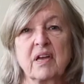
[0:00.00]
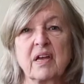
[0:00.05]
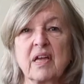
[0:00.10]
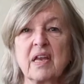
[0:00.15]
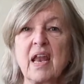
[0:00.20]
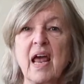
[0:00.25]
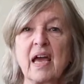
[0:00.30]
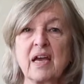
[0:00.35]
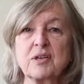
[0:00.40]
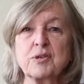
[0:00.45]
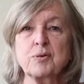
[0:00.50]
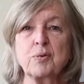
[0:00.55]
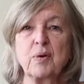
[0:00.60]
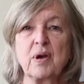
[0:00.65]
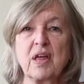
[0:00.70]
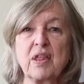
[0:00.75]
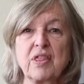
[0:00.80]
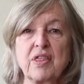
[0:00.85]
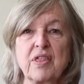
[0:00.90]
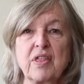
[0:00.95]
connect
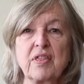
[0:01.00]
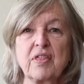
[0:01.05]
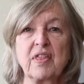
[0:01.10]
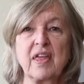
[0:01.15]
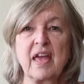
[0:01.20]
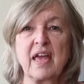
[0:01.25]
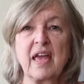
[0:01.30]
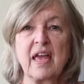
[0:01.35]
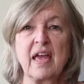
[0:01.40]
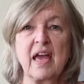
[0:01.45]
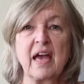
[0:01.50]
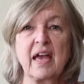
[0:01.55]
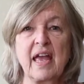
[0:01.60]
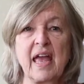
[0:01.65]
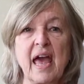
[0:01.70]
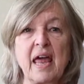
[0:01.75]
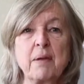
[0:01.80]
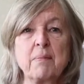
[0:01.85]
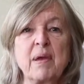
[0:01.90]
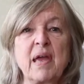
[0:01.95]
with the
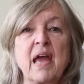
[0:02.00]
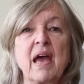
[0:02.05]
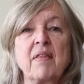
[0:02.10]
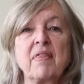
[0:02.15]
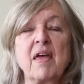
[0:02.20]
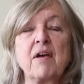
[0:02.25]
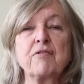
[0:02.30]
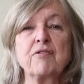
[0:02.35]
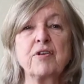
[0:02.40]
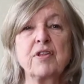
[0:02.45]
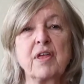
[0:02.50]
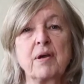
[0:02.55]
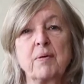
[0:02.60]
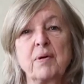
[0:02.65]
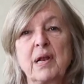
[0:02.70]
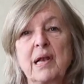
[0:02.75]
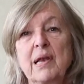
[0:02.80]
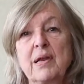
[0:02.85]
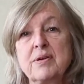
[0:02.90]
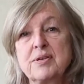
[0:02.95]
academy, and therefore they
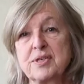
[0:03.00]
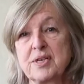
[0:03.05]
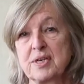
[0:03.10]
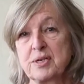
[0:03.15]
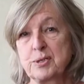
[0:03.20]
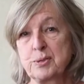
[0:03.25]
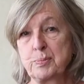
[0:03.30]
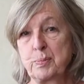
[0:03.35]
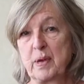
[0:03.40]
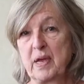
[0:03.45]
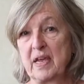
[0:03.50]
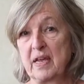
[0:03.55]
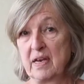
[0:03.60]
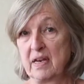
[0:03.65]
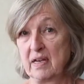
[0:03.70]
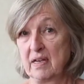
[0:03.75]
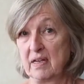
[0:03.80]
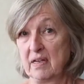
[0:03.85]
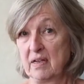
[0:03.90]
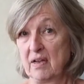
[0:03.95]
were losing speed
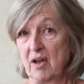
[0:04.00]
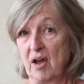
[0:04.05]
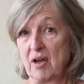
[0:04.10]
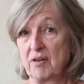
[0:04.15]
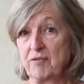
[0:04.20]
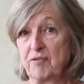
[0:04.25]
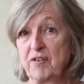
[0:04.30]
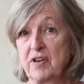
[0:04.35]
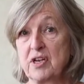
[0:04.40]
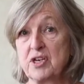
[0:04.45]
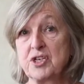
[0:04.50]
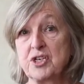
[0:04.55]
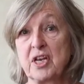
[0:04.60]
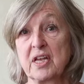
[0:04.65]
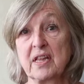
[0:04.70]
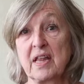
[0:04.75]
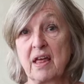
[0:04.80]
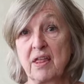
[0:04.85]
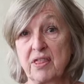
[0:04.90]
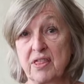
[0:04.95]
on
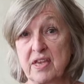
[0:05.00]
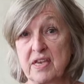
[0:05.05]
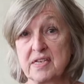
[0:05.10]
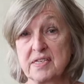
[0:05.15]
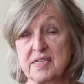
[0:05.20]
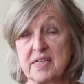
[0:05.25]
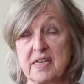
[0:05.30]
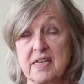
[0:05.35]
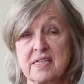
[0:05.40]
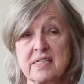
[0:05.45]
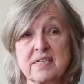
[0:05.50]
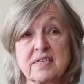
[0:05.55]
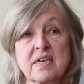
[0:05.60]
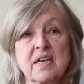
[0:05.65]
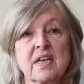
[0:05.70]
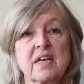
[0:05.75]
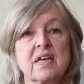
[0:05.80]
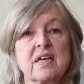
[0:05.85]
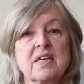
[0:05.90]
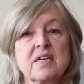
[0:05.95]
finishing their theses.
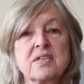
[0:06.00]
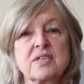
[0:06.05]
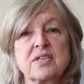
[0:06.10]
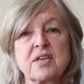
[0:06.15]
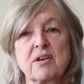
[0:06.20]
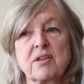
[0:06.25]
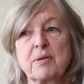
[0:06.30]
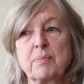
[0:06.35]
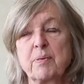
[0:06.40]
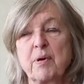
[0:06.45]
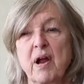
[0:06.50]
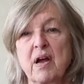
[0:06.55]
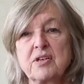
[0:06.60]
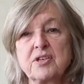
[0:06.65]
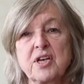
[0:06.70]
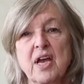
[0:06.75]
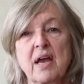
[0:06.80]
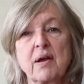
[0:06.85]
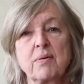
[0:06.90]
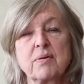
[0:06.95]
So the
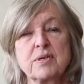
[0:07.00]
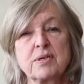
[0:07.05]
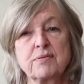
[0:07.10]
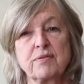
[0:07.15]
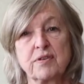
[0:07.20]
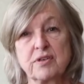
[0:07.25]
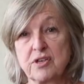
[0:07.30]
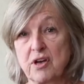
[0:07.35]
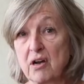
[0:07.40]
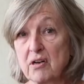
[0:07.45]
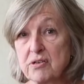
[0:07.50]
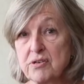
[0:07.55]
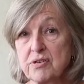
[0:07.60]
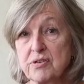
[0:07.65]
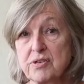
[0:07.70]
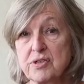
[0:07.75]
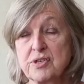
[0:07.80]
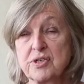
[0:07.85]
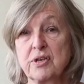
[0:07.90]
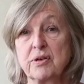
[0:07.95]
project was for
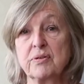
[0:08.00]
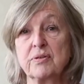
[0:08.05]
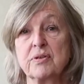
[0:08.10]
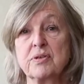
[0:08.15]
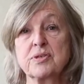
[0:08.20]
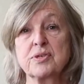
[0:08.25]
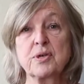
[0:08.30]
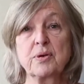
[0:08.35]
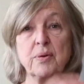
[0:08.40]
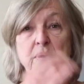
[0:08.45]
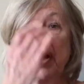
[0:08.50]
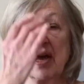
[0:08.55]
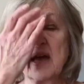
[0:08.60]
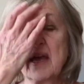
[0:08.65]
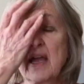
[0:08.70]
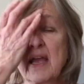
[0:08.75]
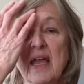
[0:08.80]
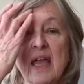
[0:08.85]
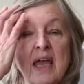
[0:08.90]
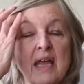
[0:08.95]
doctoral students who are
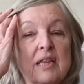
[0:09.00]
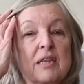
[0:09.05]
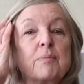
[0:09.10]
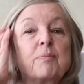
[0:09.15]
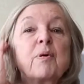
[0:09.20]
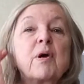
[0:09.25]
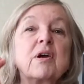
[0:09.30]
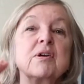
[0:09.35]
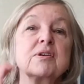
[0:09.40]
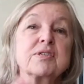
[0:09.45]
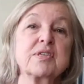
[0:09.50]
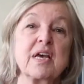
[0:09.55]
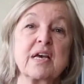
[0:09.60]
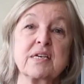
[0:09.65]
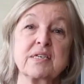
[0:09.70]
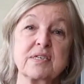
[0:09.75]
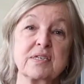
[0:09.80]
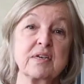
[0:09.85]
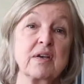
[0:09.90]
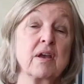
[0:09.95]
in the
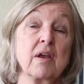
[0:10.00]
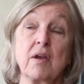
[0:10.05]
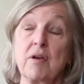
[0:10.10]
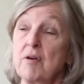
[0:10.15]
process